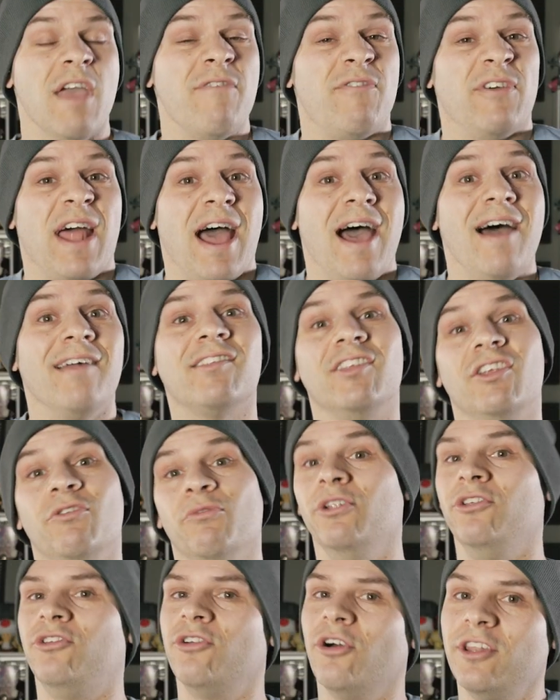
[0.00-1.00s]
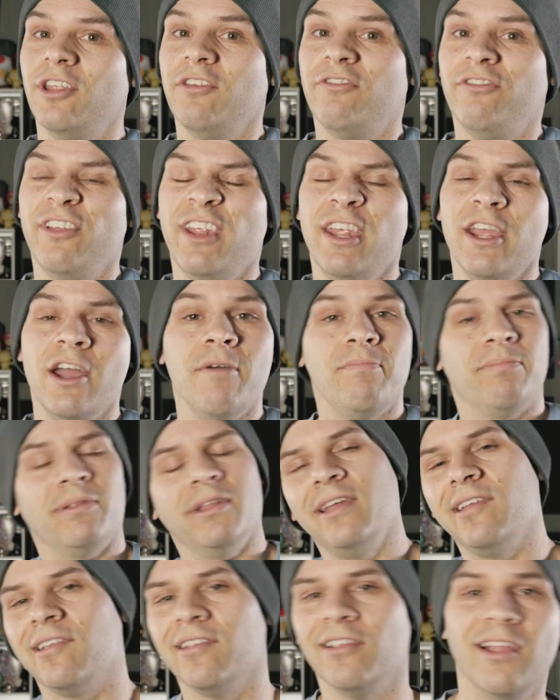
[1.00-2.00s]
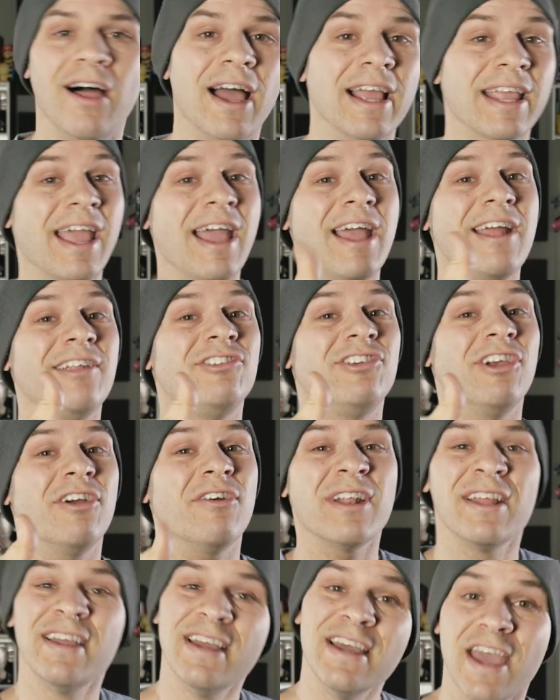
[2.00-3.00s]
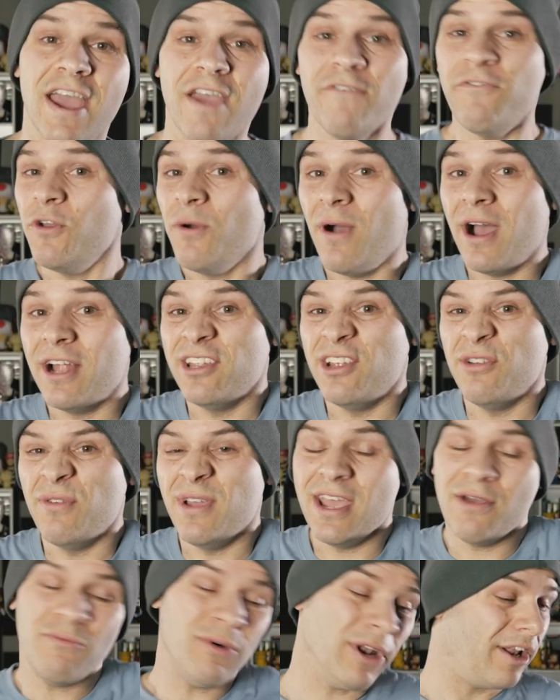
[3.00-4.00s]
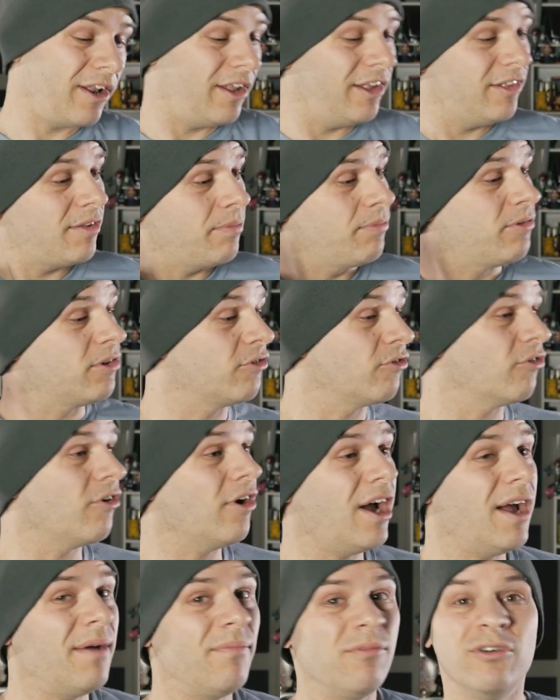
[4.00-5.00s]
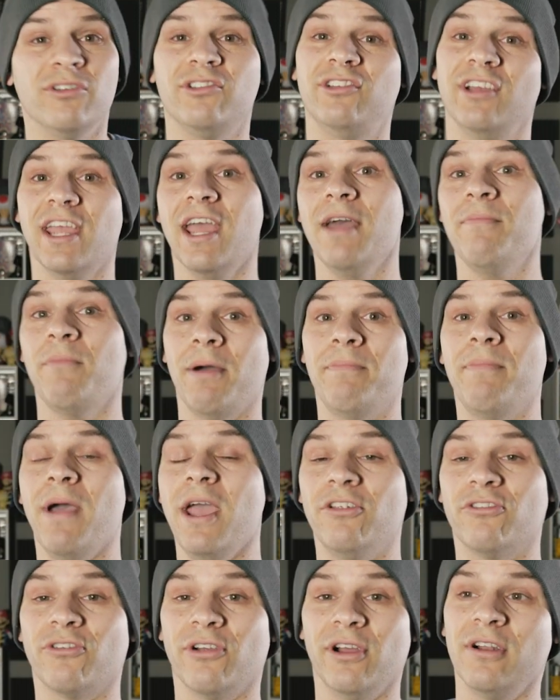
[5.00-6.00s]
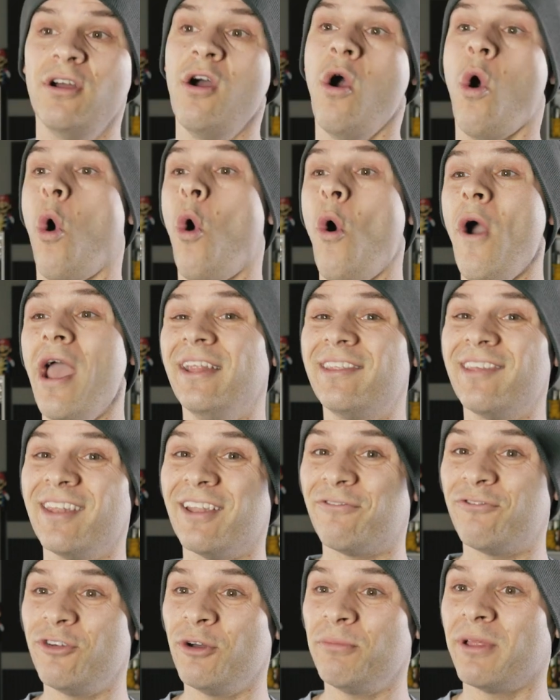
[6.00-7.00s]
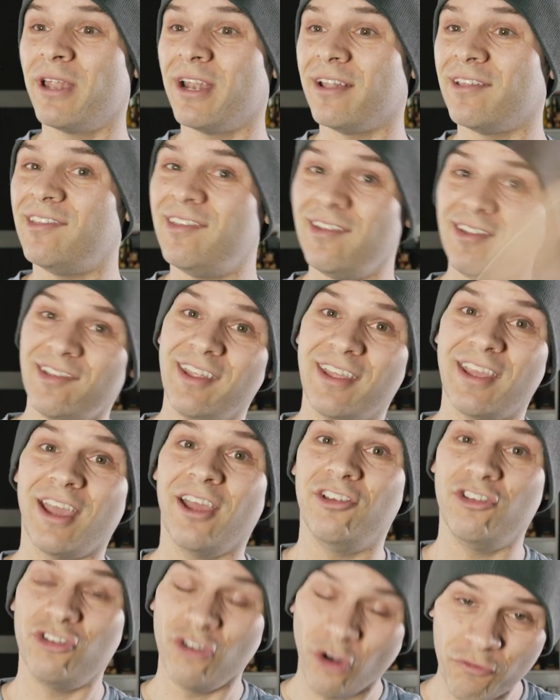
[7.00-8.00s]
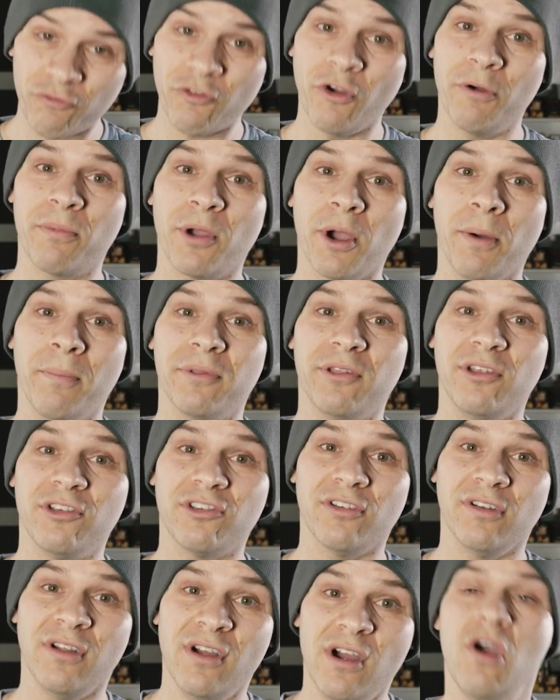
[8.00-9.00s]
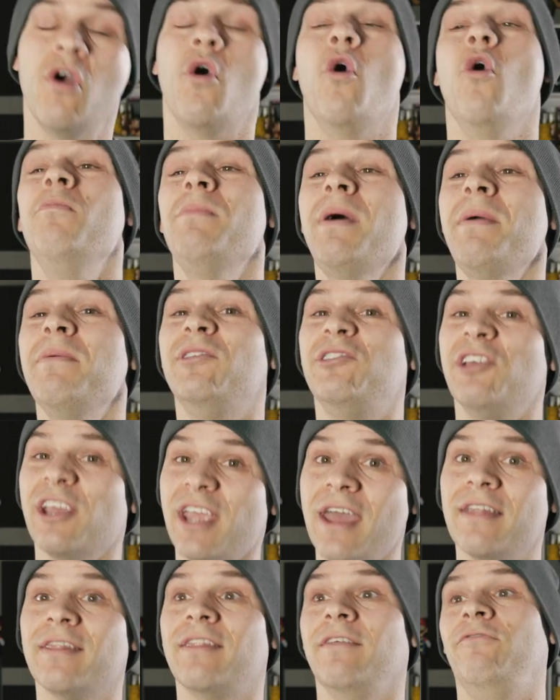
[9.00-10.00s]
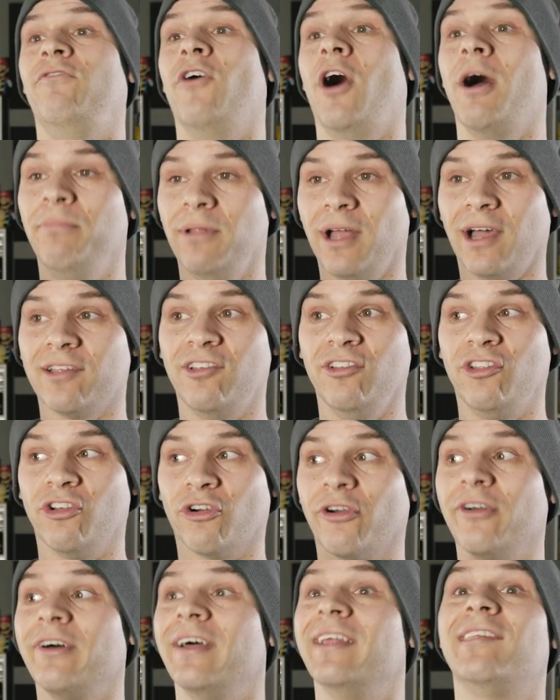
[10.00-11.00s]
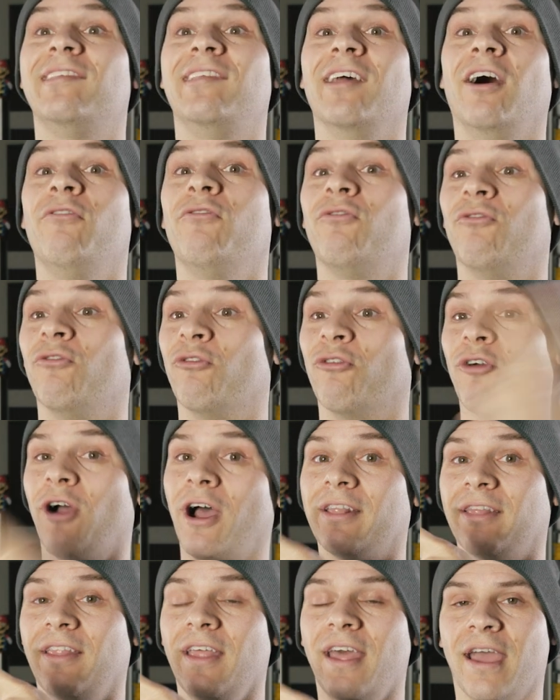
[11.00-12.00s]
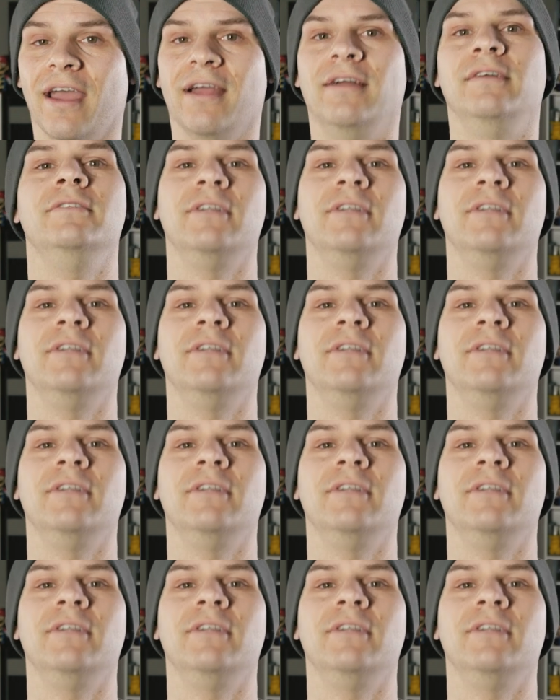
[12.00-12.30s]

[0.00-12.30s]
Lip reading: If it has and you enjoyed this video, please like and share it. If you are new here, why not hit subscribe or check out my Patreon or enter the Film Learnin 60K short film competition or maybe check out the vibe blast tutorial itself right there.